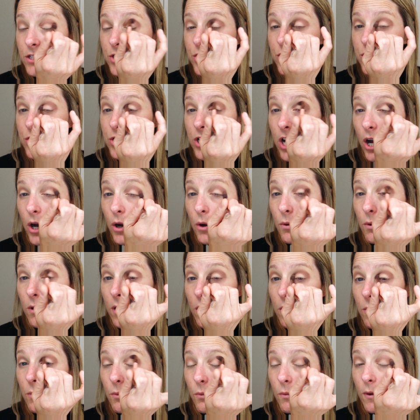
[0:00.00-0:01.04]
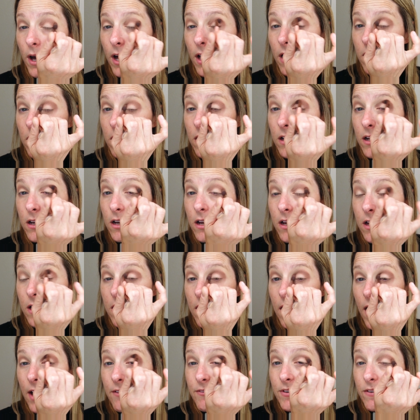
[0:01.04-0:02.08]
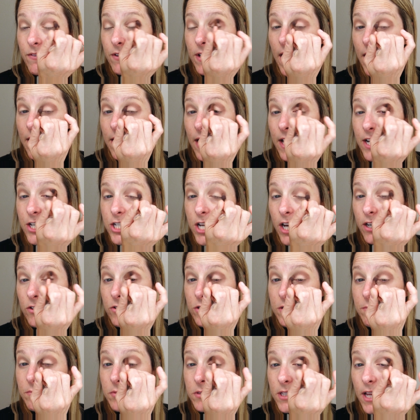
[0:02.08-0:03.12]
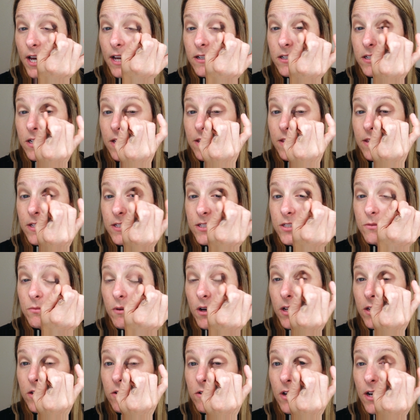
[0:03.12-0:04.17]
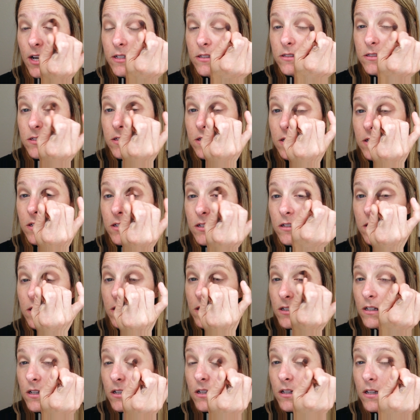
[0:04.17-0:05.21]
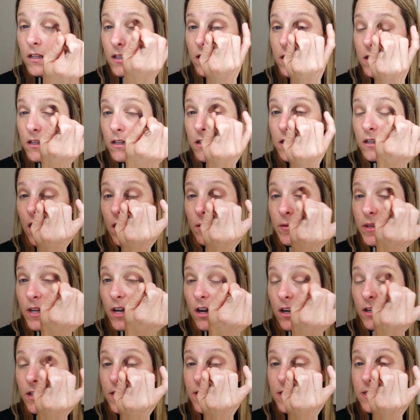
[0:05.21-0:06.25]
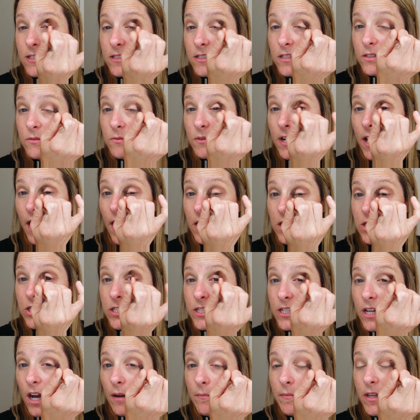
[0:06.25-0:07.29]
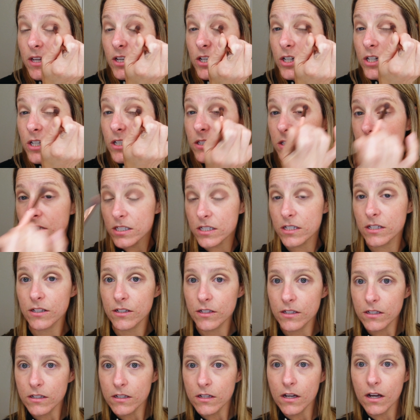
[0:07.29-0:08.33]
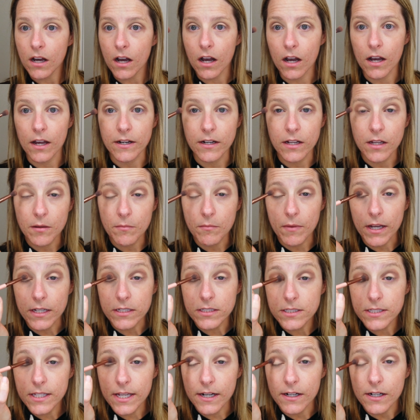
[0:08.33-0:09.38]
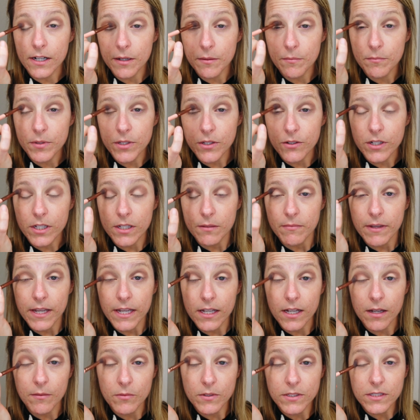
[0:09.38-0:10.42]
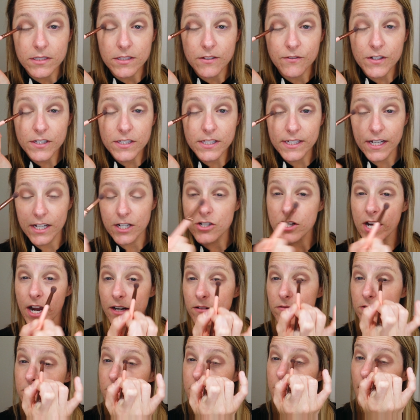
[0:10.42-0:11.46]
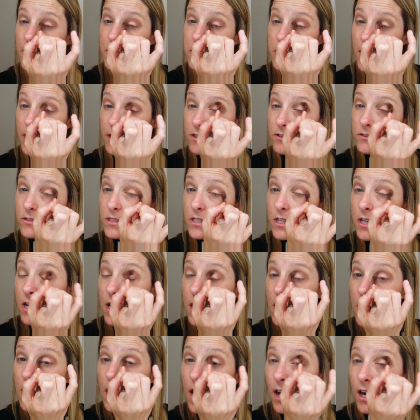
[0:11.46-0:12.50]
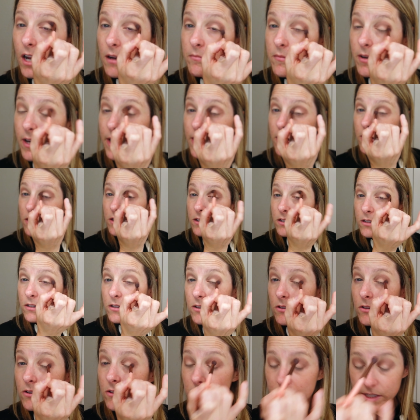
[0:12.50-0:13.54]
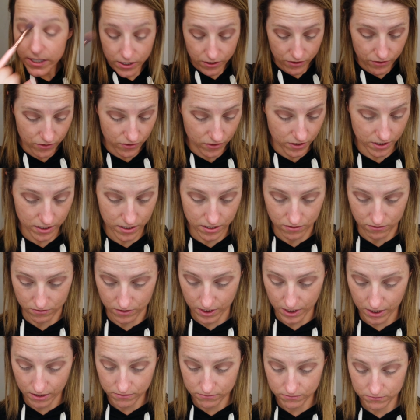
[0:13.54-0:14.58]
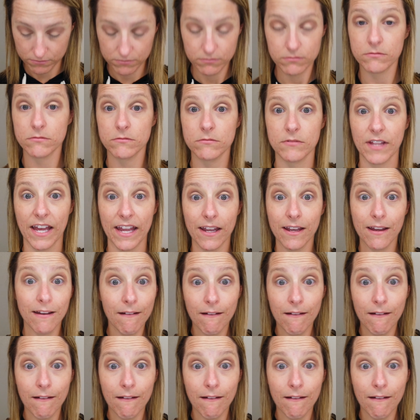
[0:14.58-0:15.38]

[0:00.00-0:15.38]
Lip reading: so well. I've never had eyeshadows blend this well, you guys. I'll be honest, this is what actually got me hooked on mascara beauty makeup. Was the first thing I tried was the eyeshadows. And I'm like, holy New York cannoli. Like,